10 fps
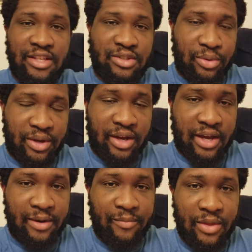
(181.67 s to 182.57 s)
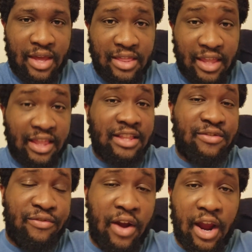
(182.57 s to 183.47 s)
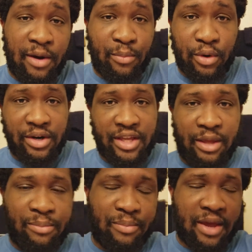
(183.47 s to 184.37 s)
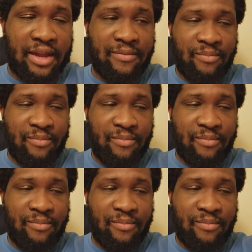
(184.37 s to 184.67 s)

going on. I think that's very important to keep in mind.